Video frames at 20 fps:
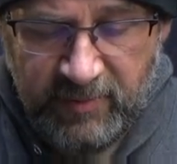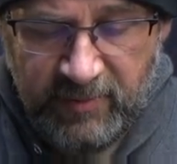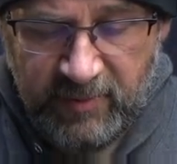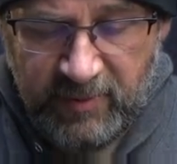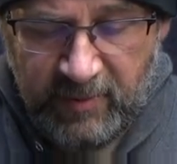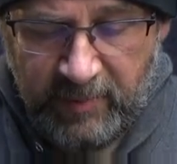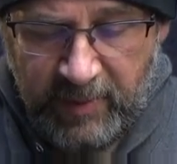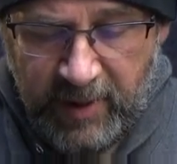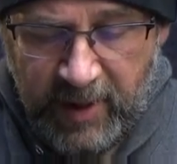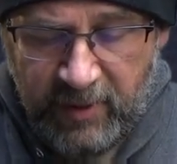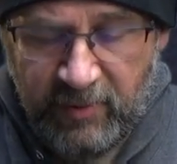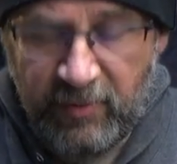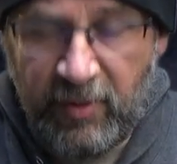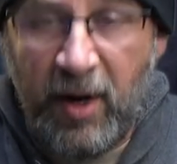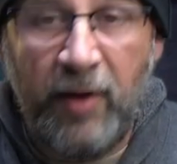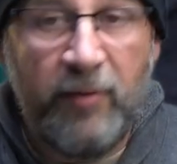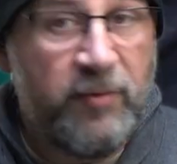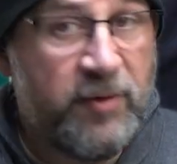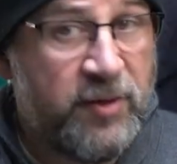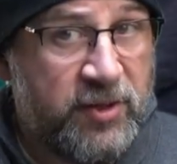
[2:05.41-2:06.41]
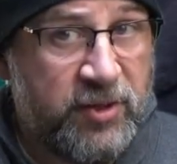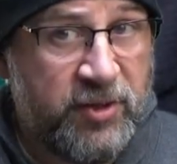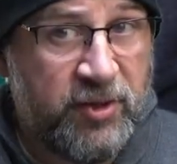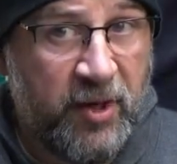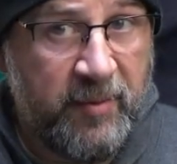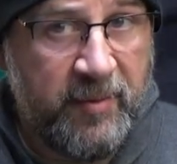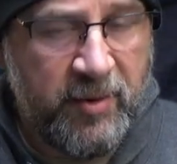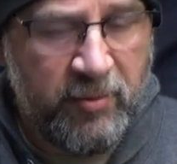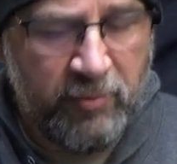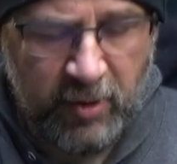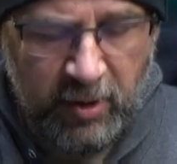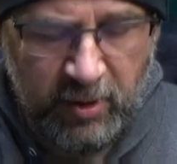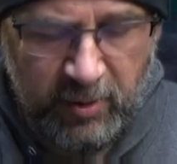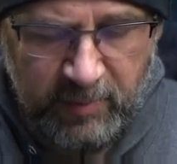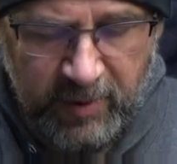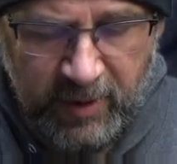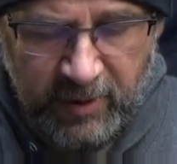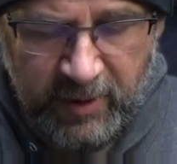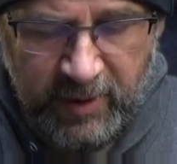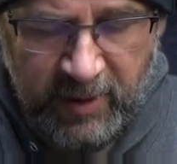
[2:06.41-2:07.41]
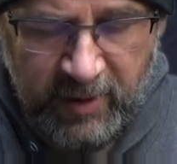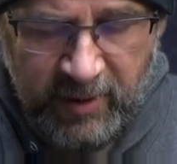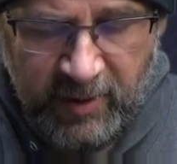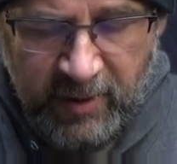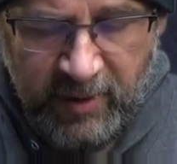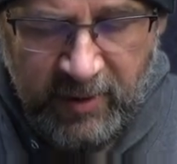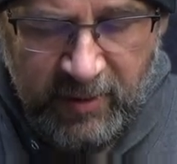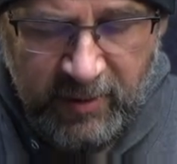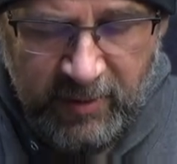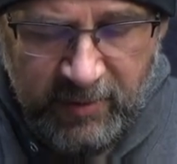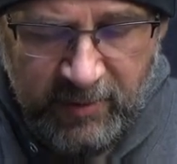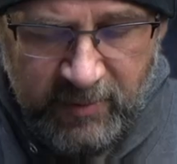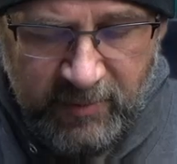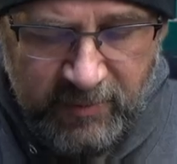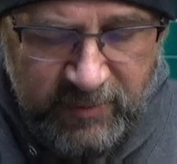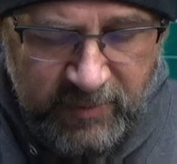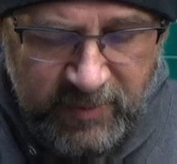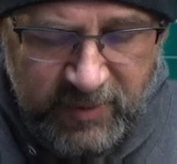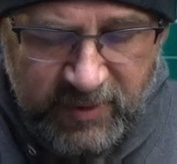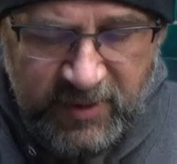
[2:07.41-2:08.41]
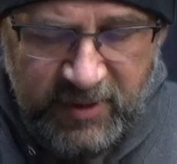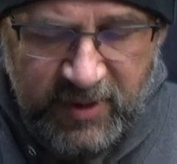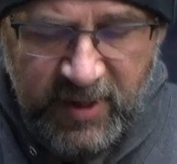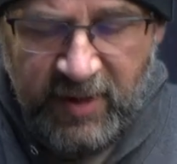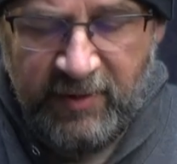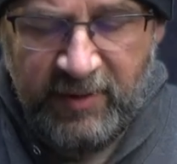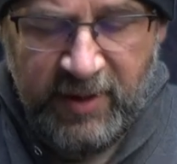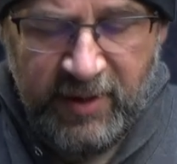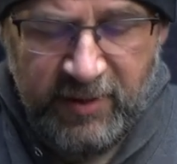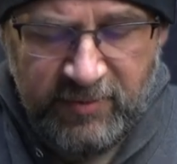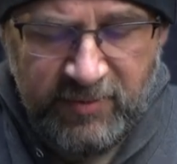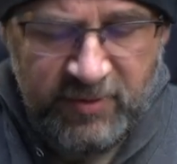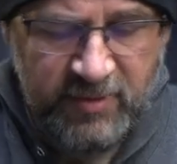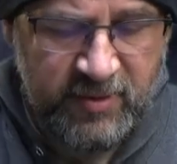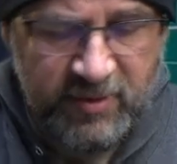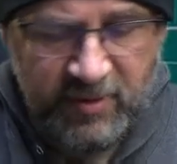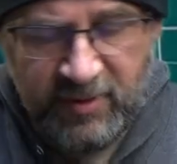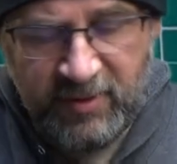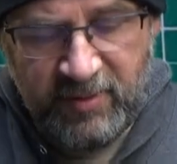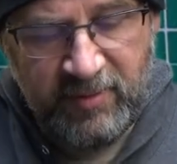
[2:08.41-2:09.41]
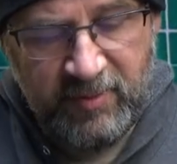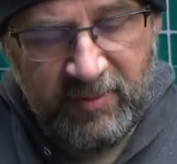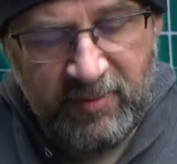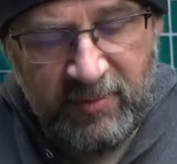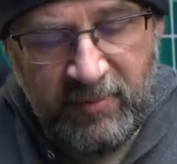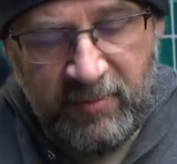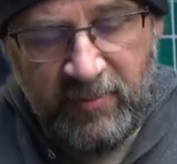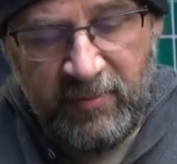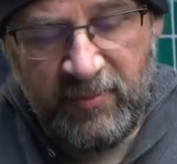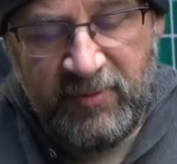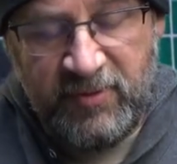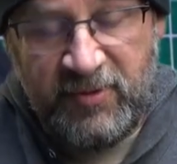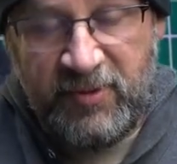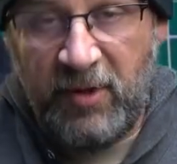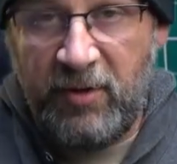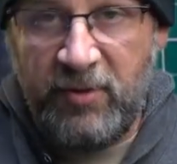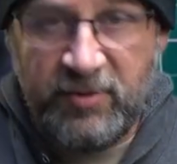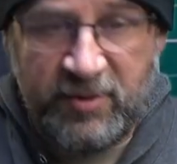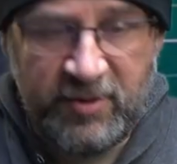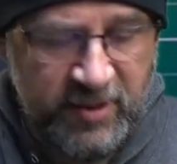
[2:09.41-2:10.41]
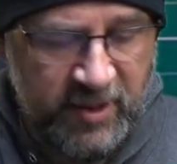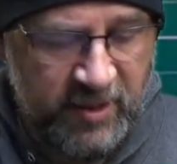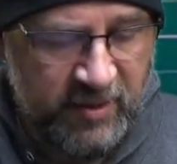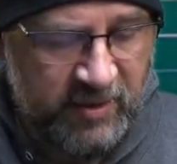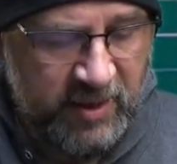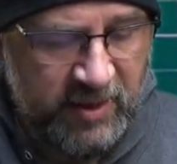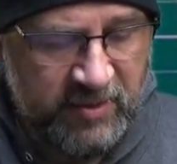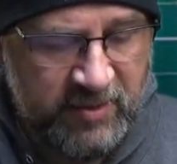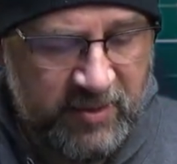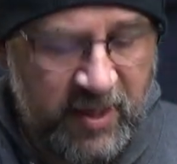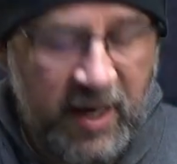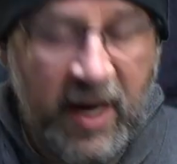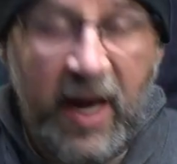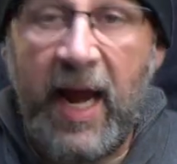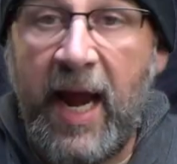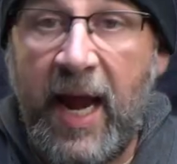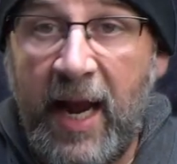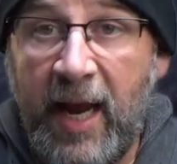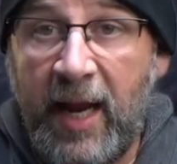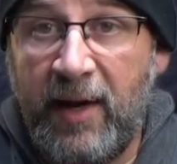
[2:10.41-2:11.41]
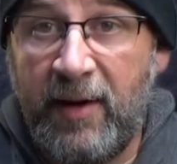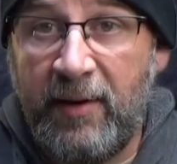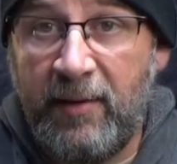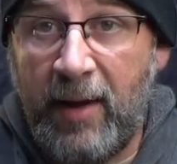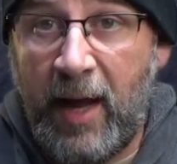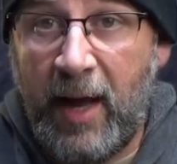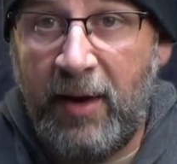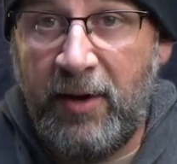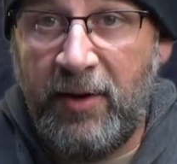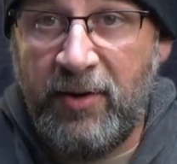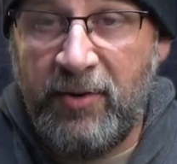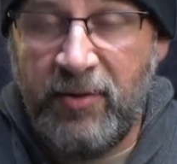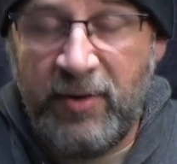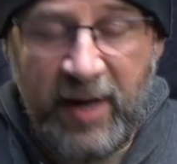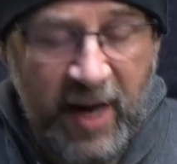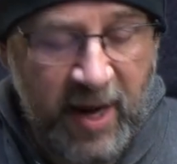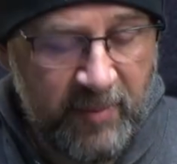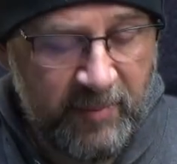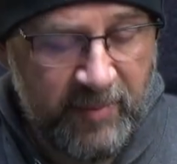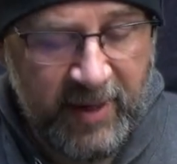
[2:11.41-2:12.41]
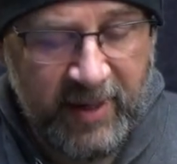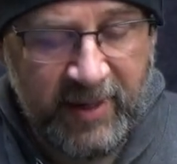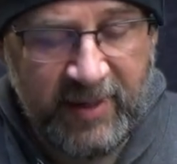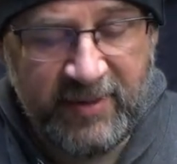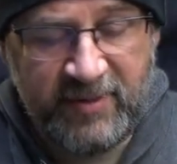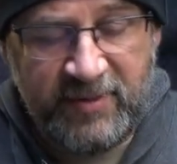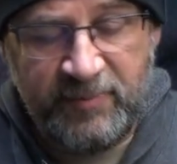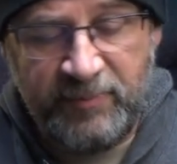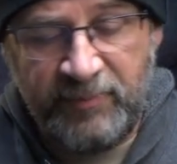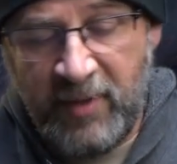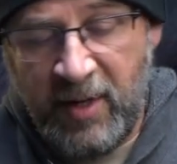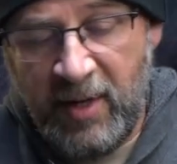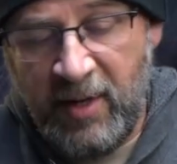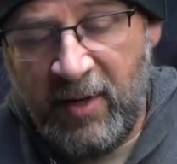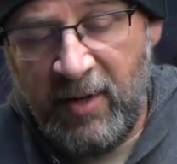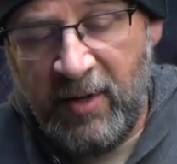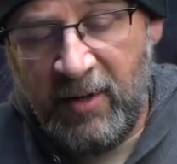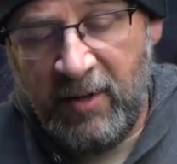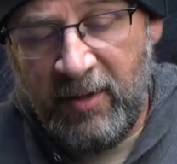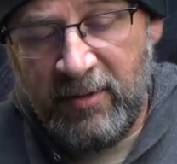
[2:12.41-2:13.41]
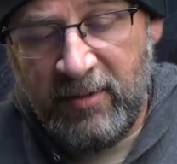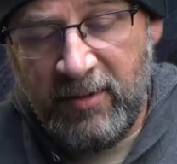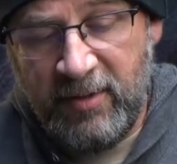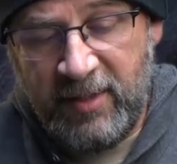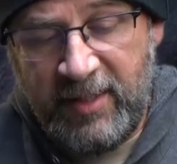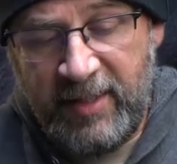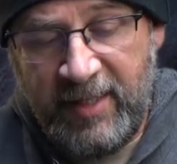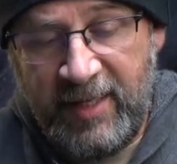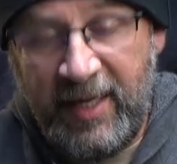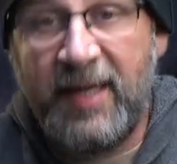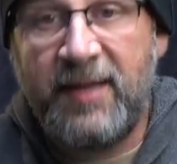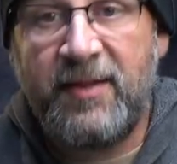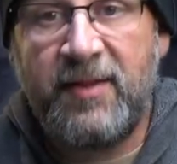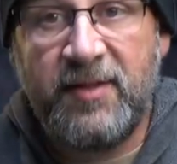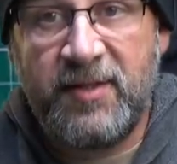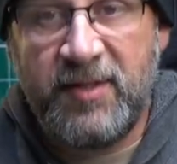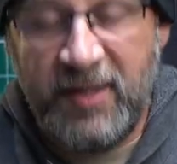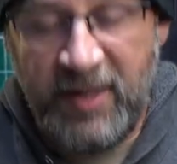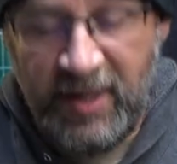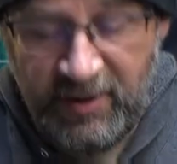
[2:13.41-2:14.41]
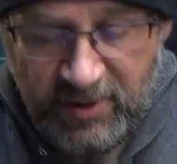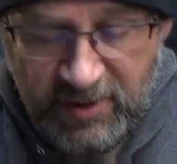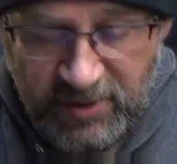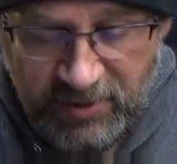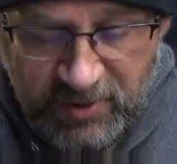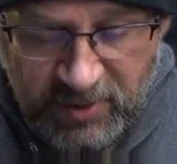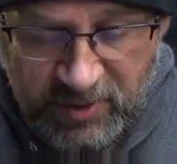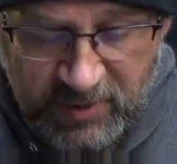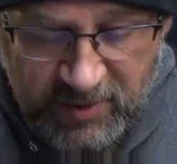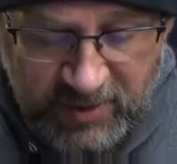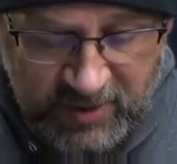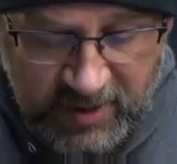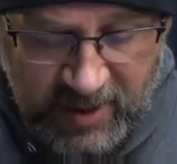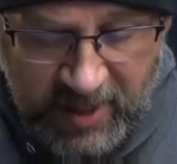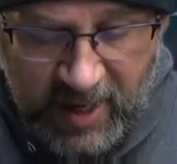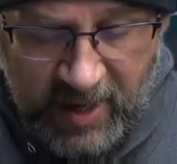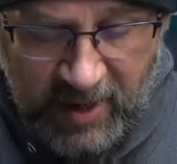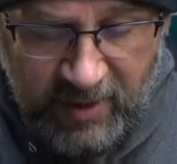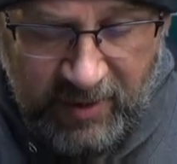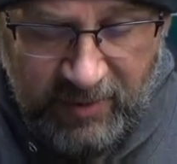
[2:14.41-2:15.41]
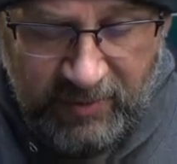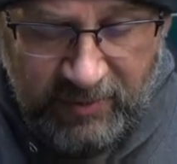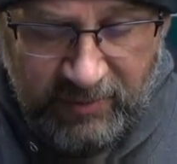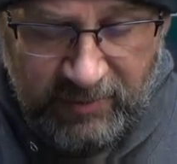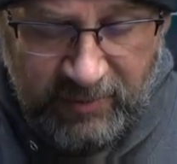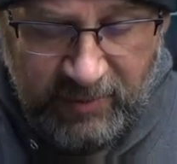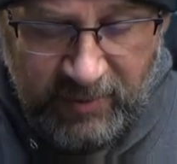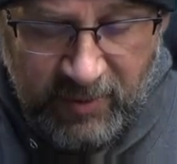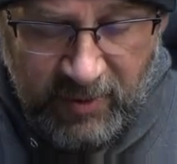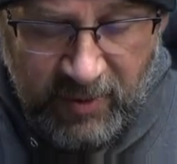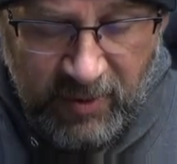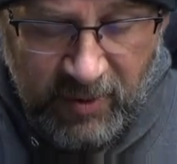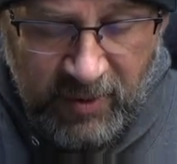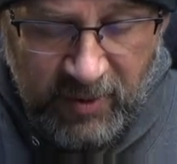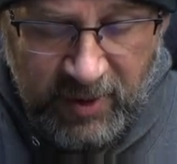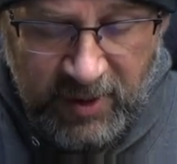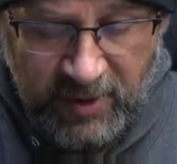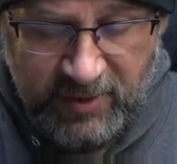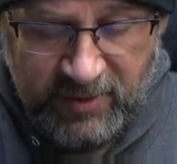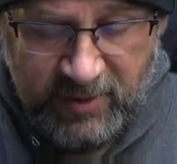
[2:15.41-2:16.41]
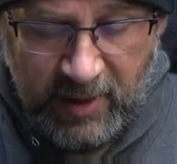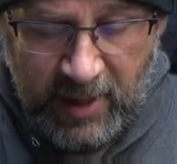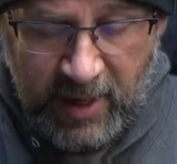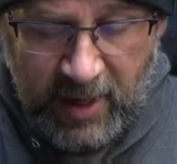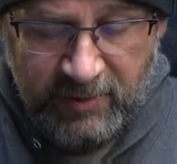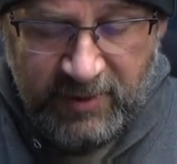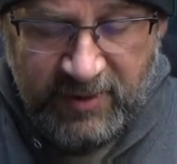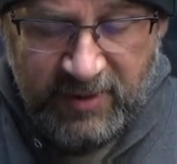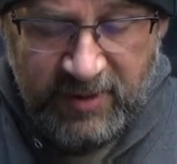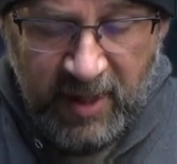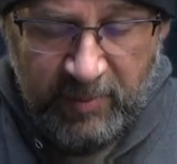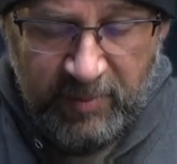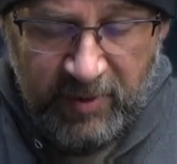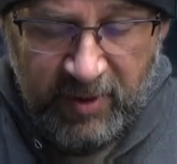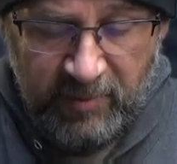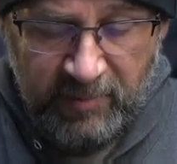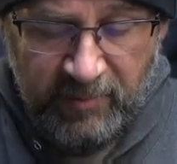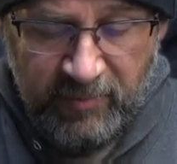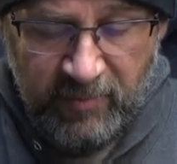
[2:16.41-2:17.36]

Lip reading: The background, which is going to be world building, the scenarios, solo scenarios, and how to do campaigns. Looking at the scenarios, you can see how he's numbered them.